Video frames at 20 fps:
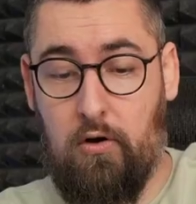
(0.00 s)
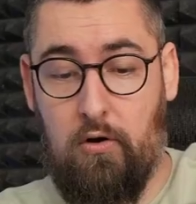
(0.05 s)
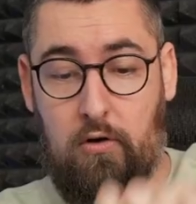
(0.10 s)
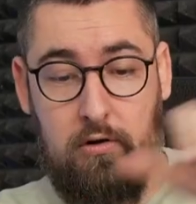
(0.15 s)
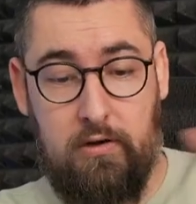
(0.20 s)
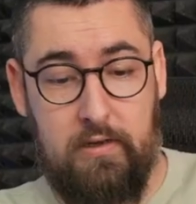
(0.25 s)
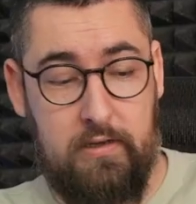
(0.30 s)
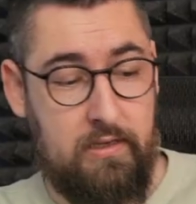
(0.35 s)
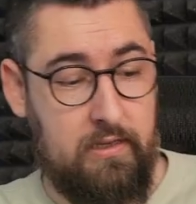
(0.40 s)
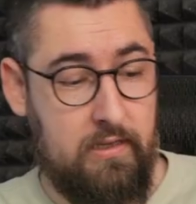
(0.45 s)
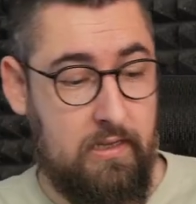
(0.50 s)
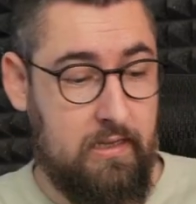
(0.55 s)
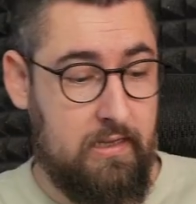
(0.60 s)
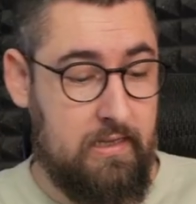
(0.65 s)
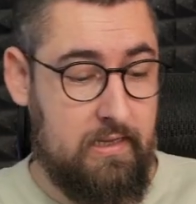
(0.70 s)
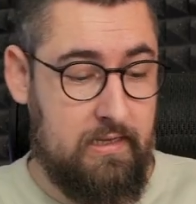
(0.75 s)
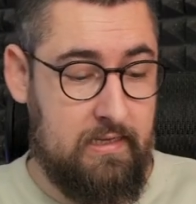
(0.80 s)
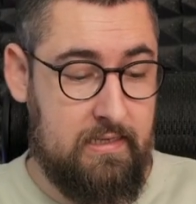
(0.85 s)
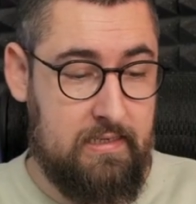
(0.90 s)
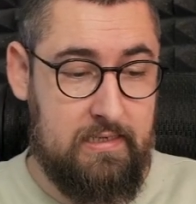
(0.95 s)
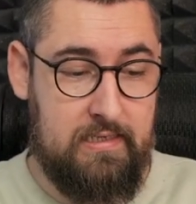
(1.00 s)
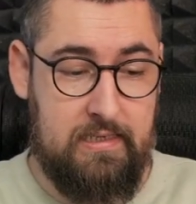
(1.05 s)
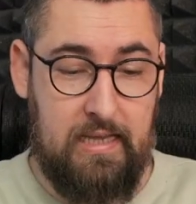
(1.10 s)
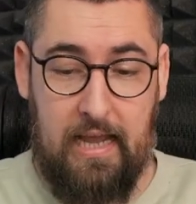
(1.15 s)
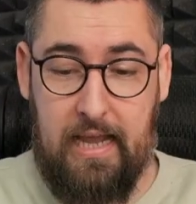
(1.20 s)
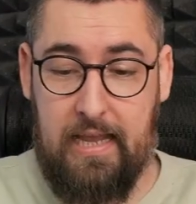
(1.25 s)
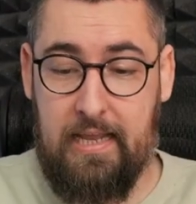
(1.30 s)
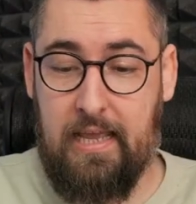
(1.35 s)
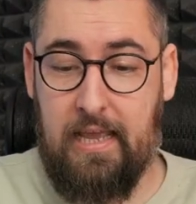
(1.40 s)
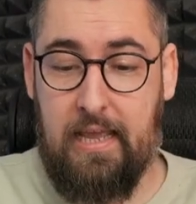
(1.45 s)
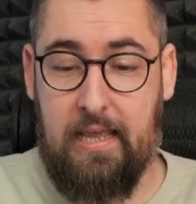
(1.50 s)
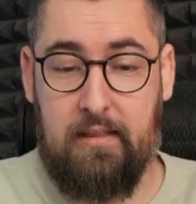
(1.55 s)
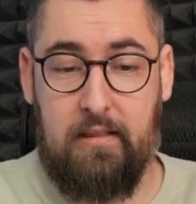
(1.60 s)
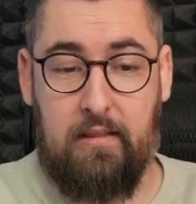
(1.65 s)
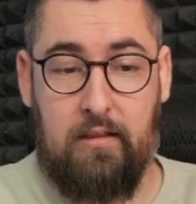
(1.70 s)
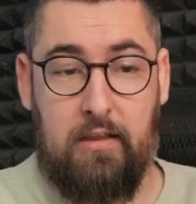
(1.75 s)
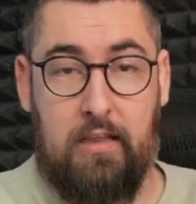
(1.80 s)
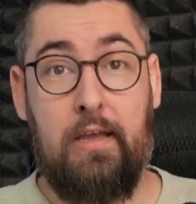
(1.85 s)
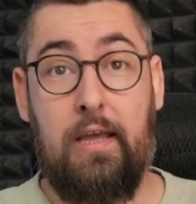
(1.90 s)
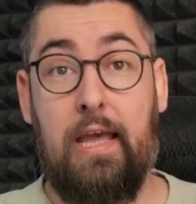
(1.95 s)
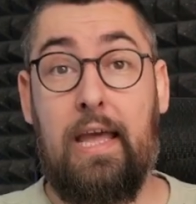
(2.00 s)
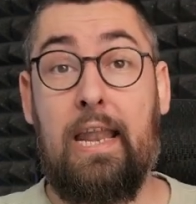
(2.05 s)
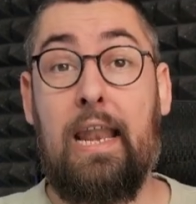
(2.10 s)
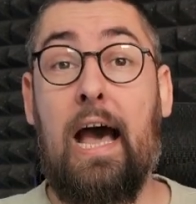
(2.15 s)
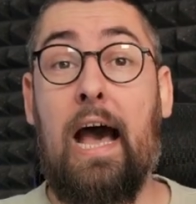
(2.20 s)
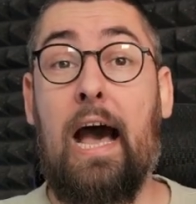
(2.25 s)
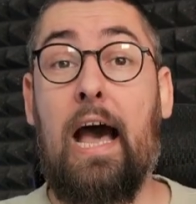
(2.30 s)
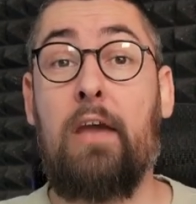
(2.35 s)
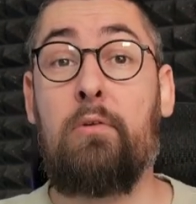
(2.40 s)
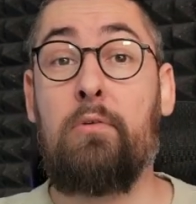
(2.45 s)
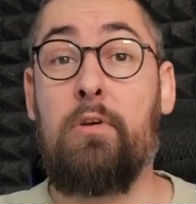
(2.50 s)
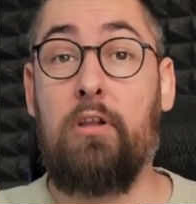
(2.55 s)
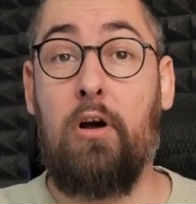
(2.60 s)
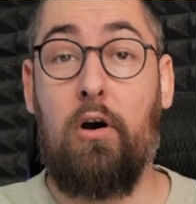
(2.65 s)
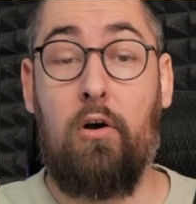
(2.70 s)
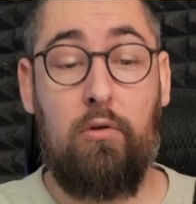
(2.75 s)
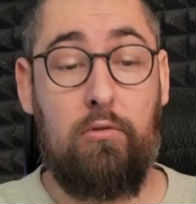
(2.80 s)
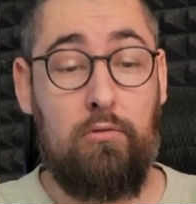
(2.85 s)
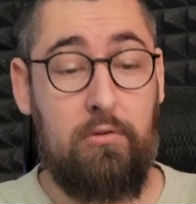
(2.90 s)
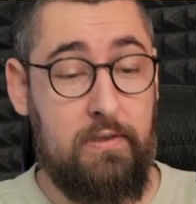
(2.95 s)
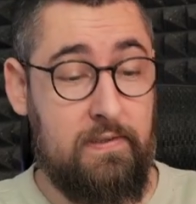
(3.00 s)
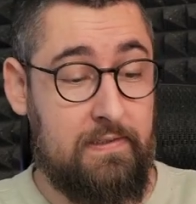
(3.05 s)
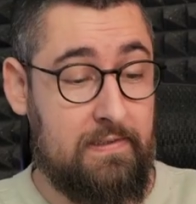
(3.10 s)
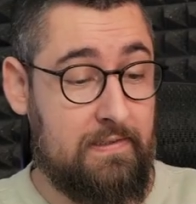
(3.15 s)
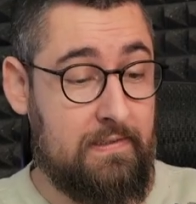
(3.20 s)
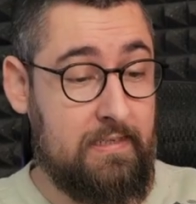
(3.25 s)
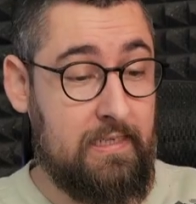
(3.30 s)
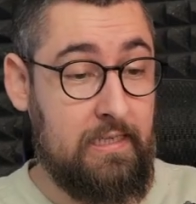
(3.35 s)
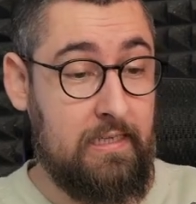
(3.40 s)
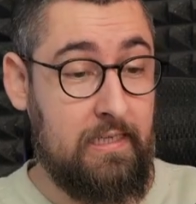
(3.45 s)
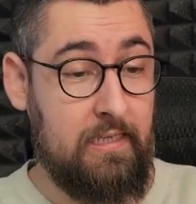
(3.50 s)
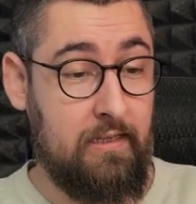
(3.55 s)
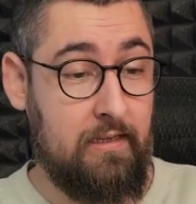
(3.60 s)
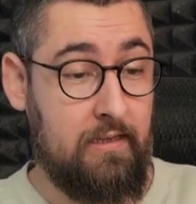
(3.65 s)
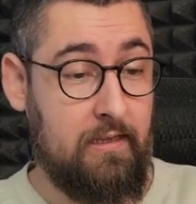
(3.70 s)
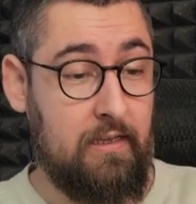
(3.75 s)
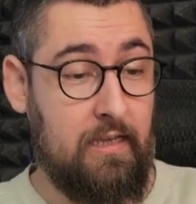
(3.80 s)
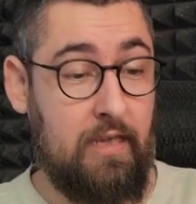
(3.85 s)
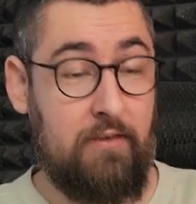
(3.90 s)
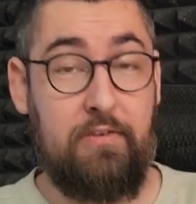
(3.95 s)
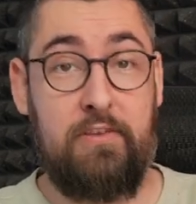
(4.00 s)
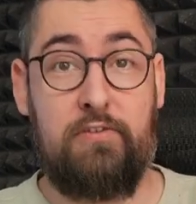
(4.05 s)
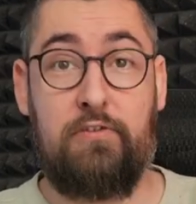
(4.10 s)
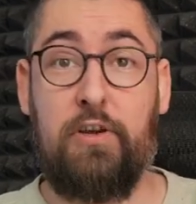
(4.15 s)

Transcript: on the side handle, and I will always see if it's